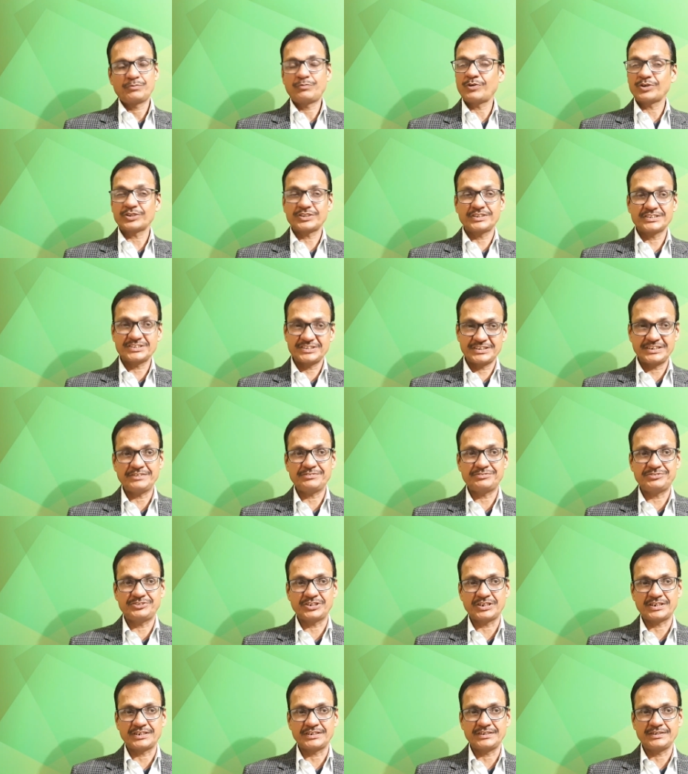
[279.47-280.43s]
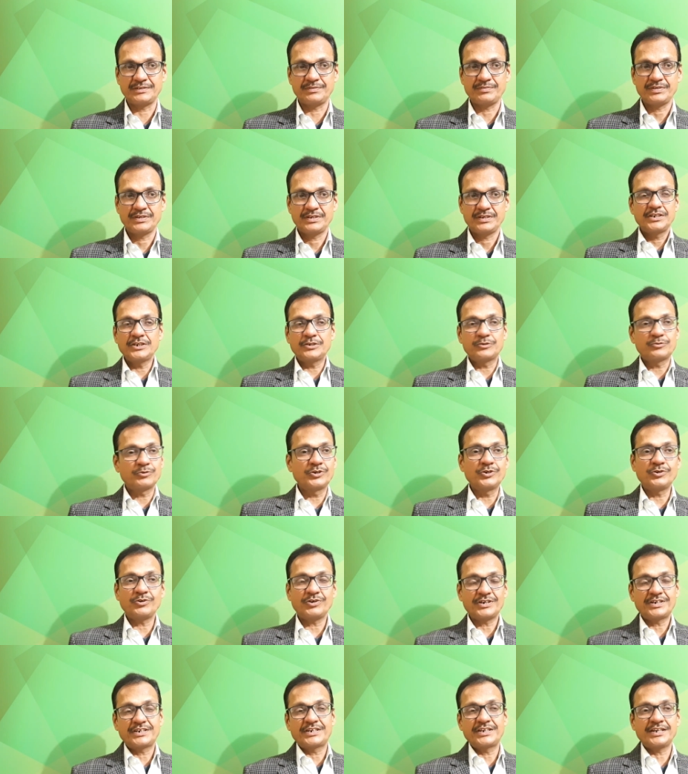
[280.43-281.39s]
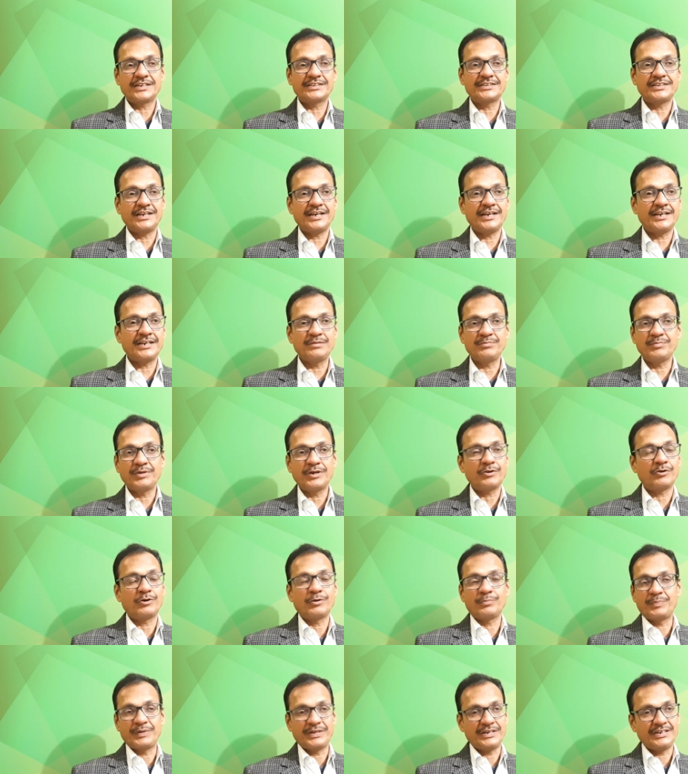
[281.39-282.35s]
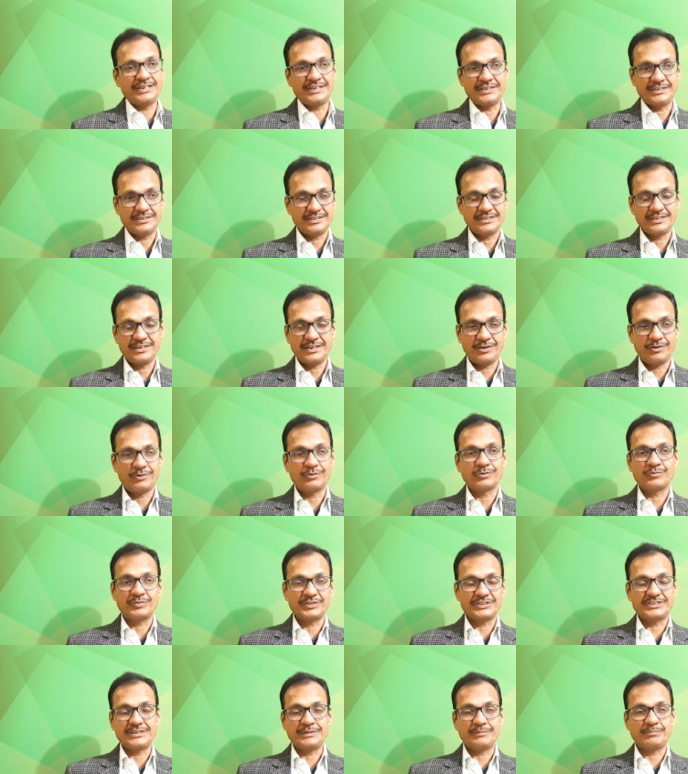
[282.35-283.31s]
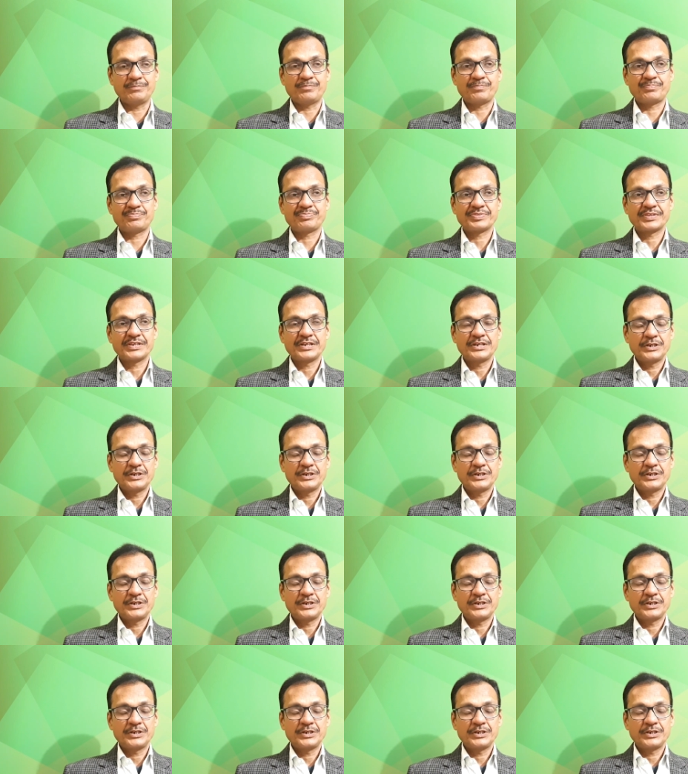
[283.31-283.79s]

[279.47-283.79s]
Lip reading: for the safe journey. He could not take the animal openly along with him.